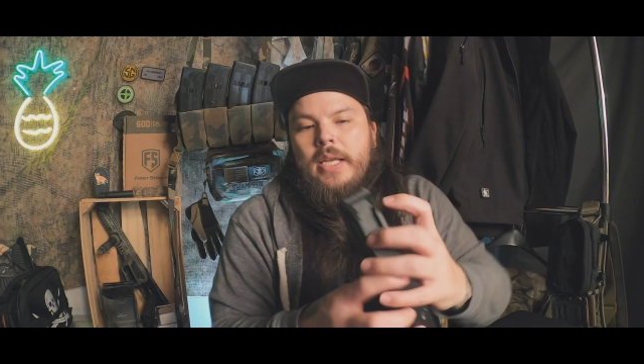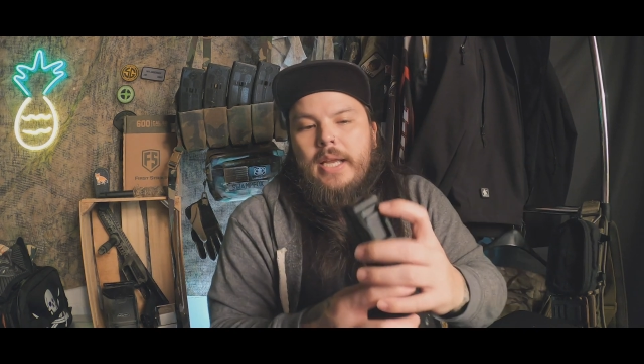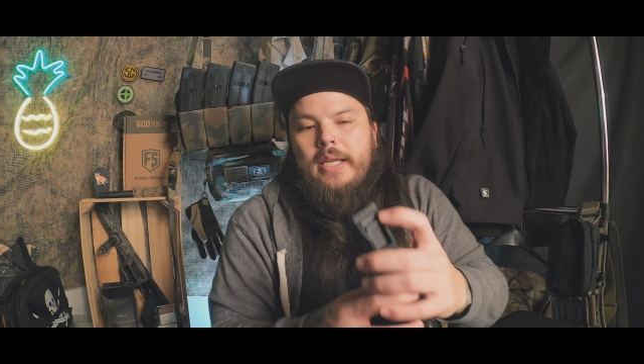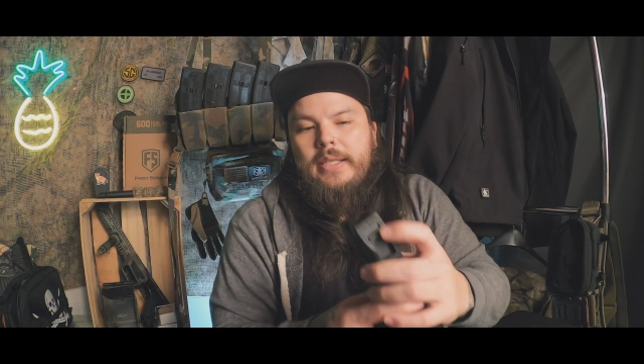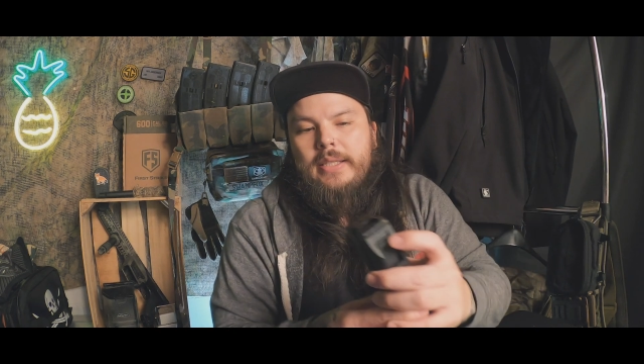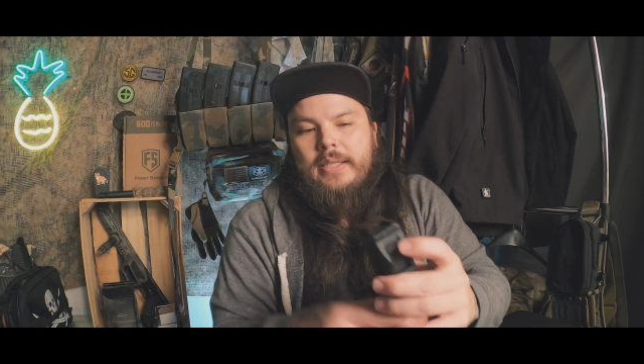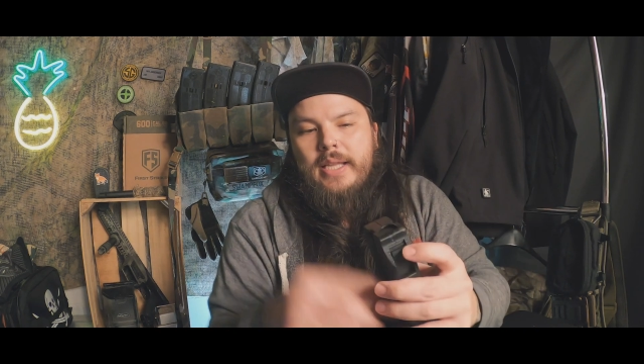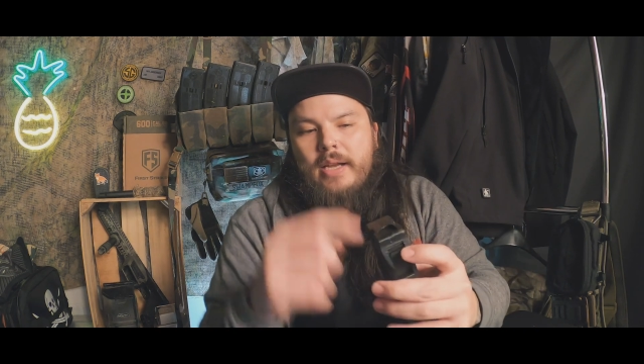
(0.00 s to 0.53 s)

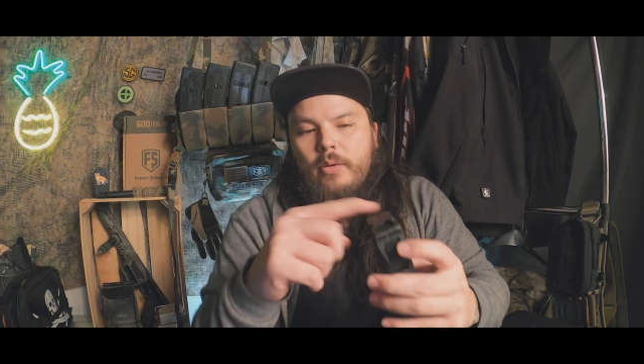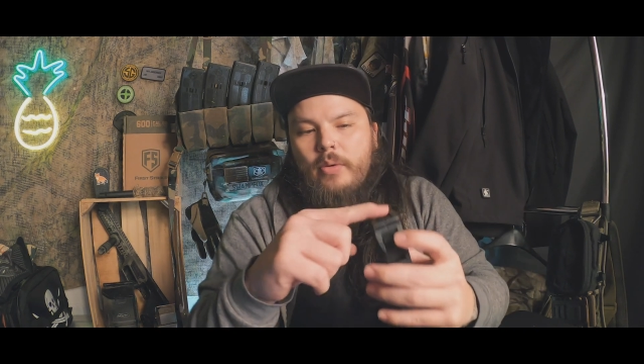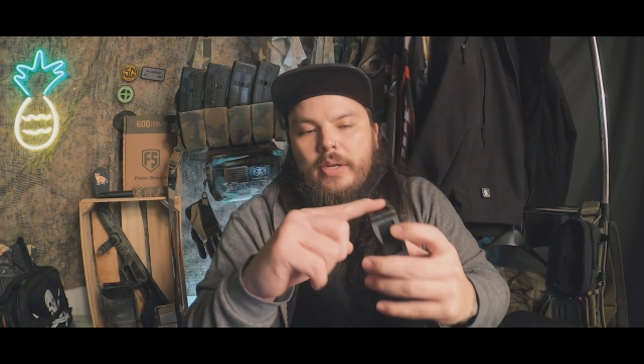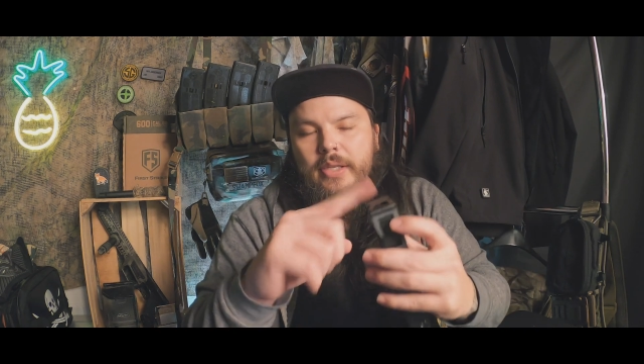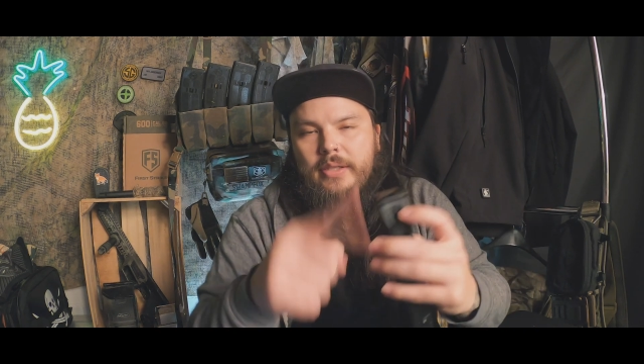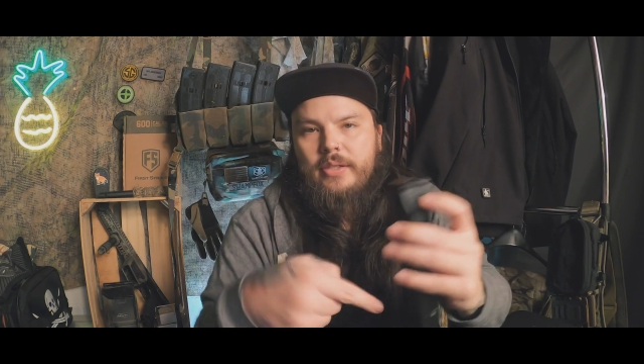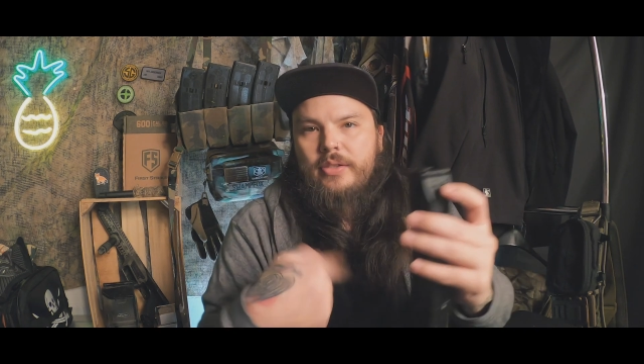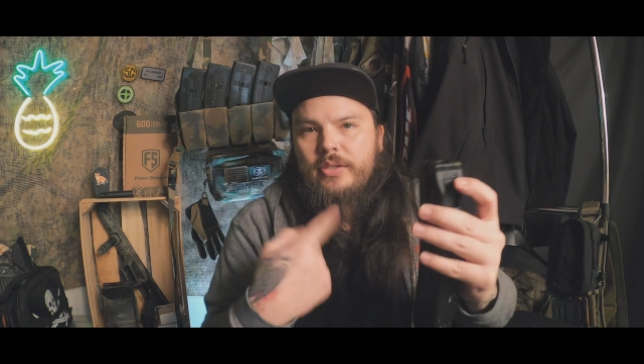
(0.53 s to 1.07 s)
and that
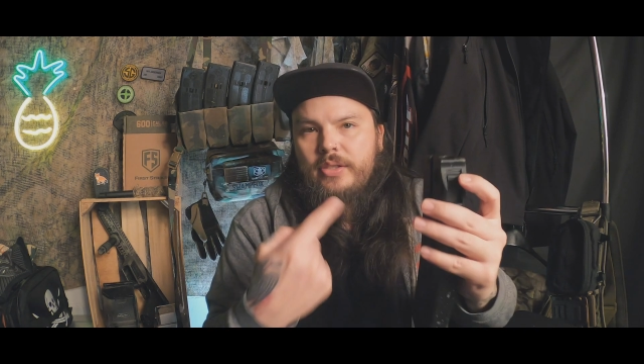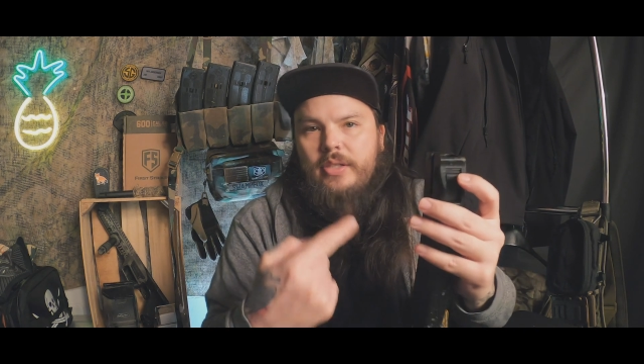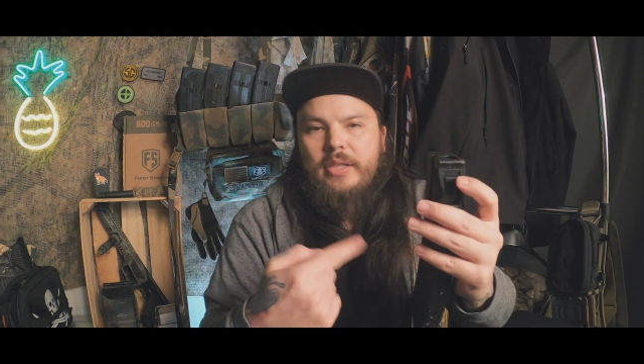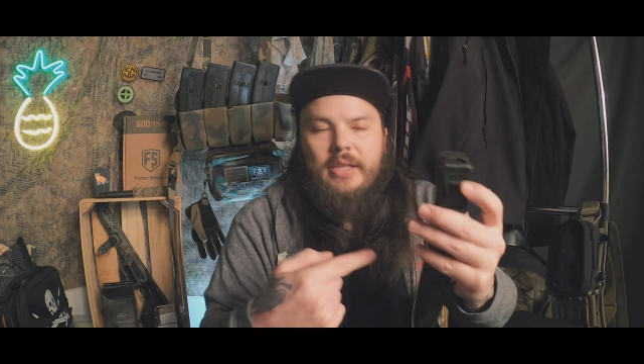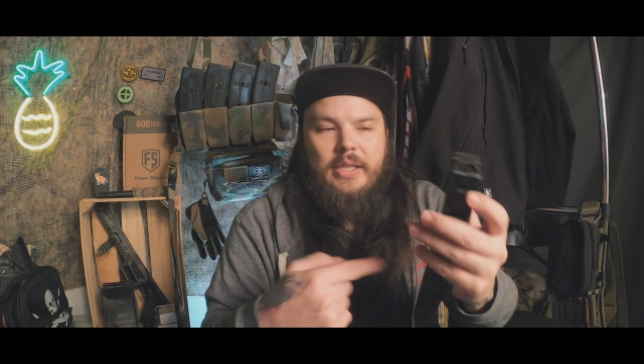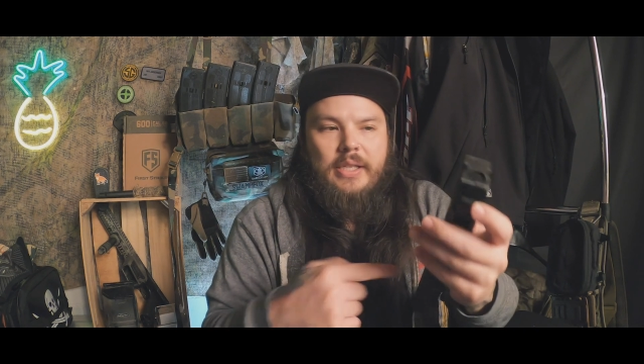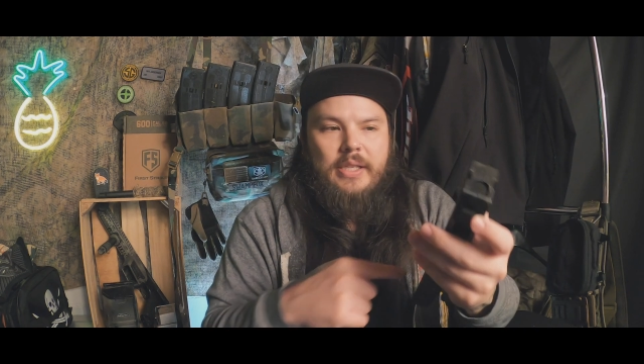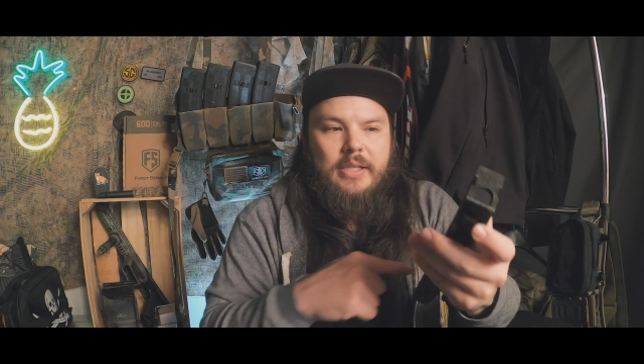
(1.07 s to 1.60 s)
way the
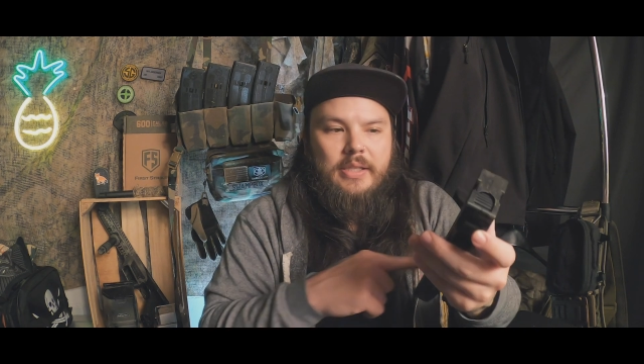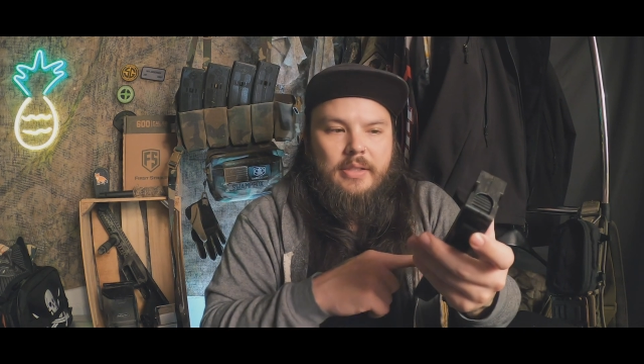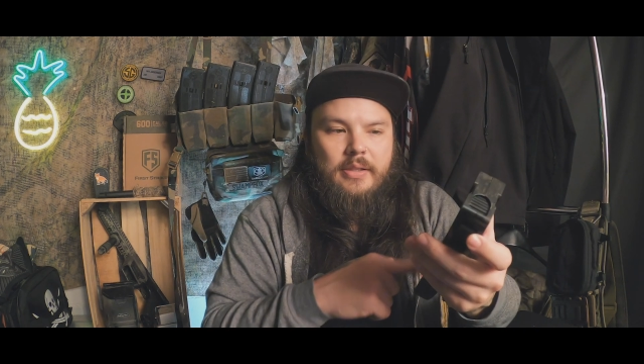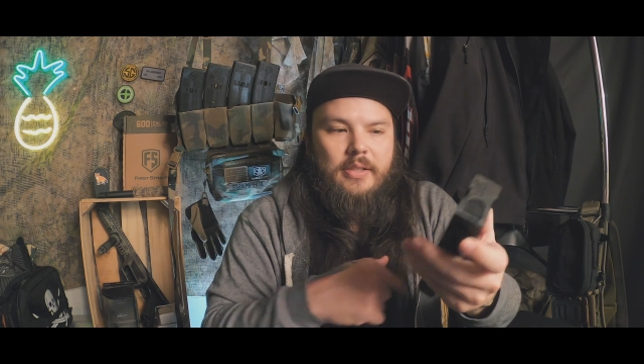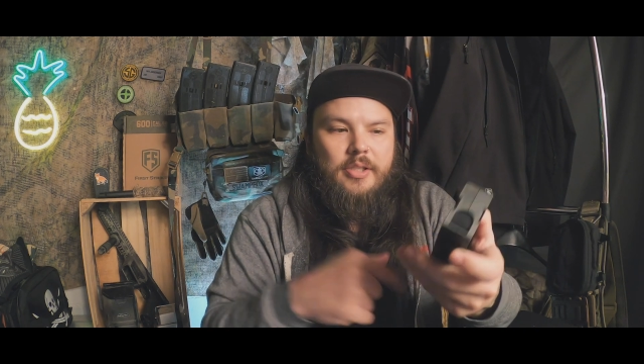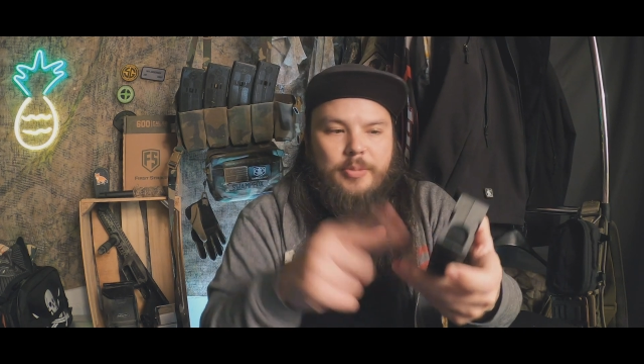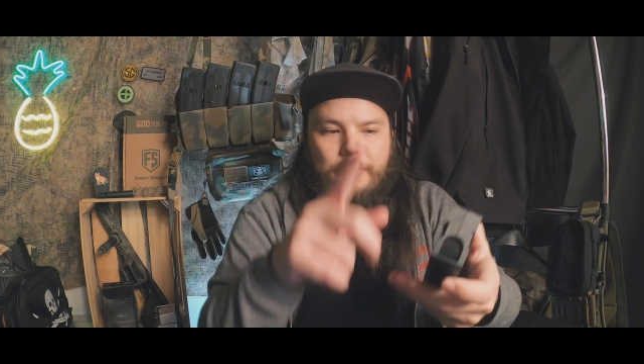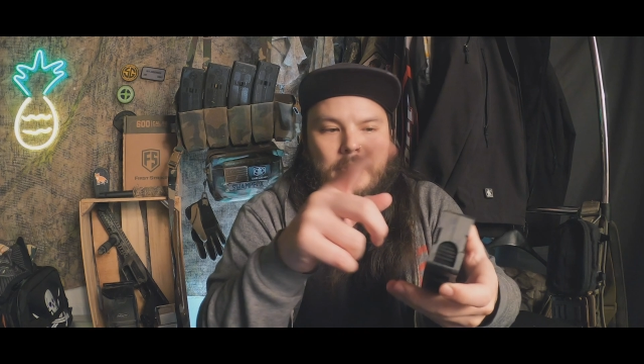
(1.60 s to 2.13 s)

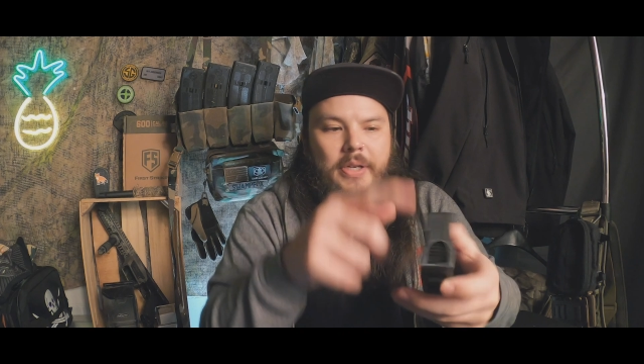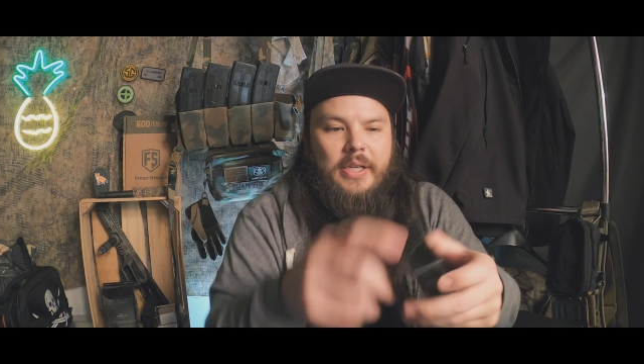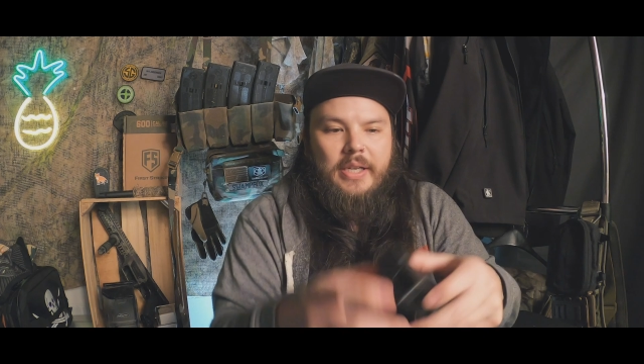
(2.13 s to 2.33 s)
spring